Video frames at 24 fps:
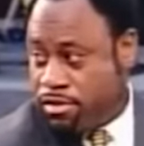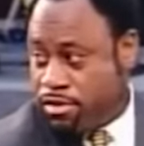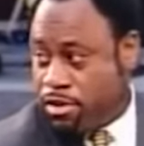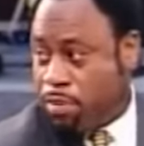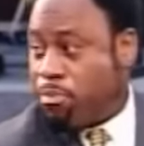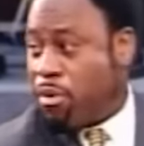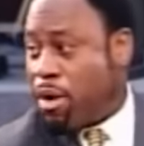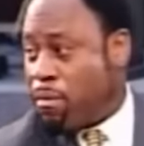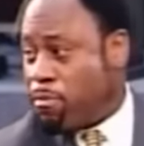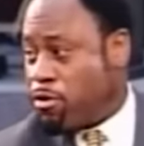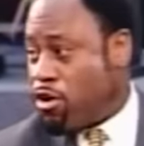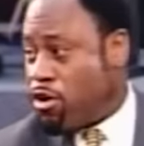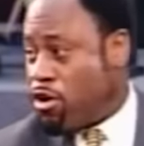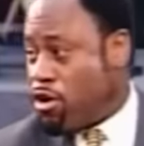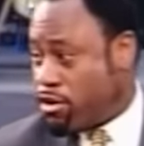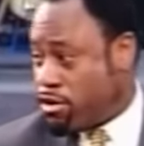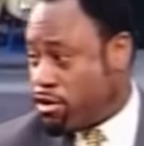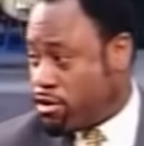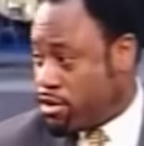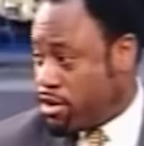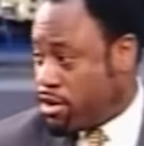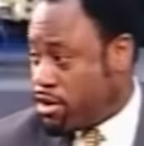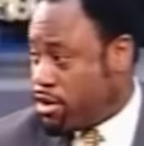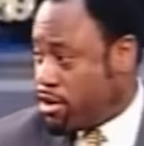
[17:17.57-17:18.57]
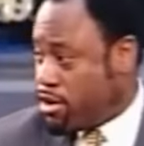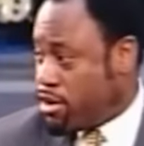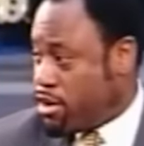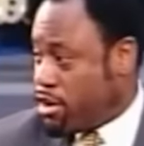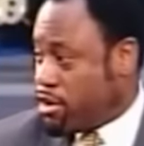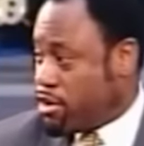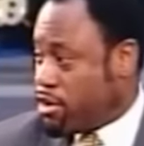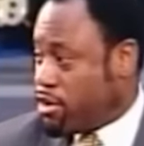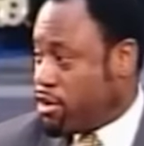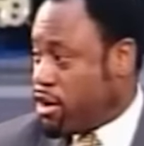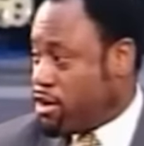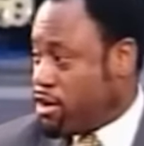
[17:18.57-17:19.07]
your popcorn. And,
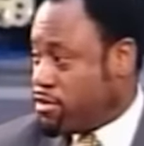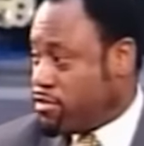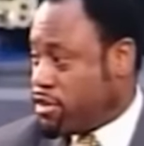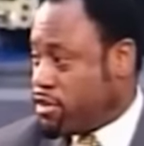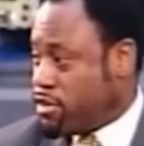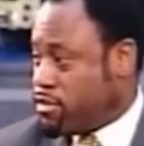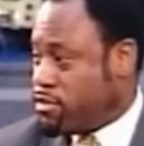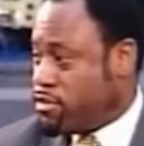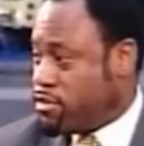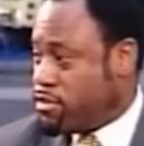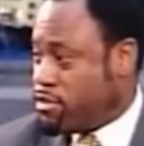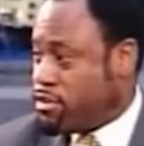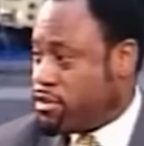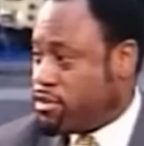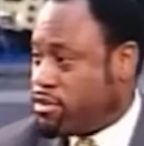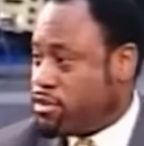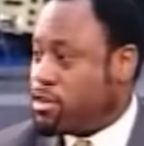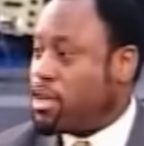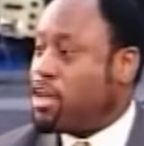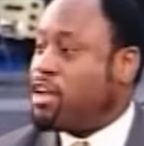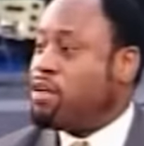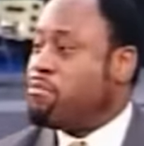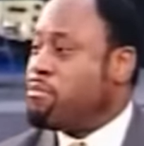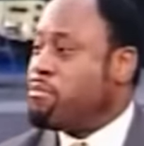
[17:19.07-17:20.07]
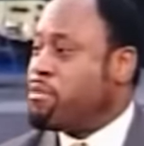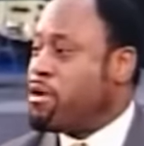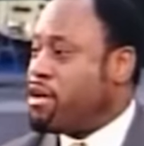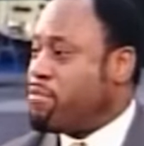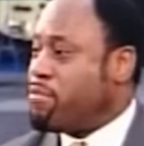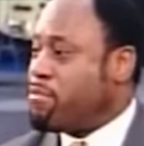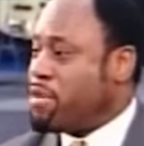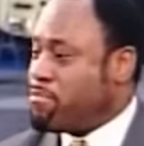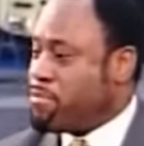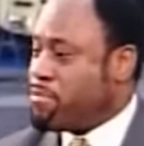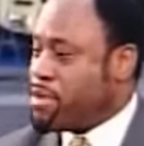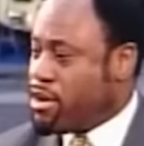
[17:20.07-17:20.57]
and God says, tell him about
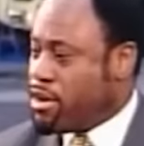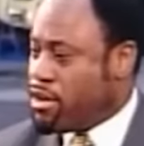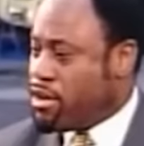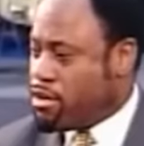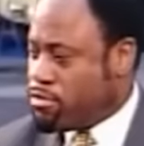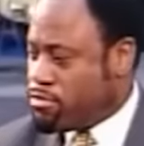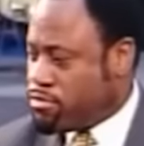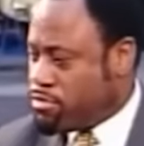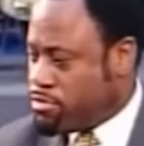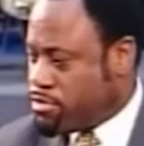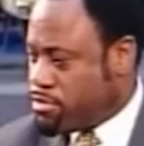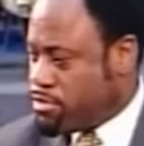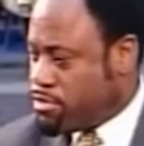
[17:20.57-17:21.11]
it, my, my love.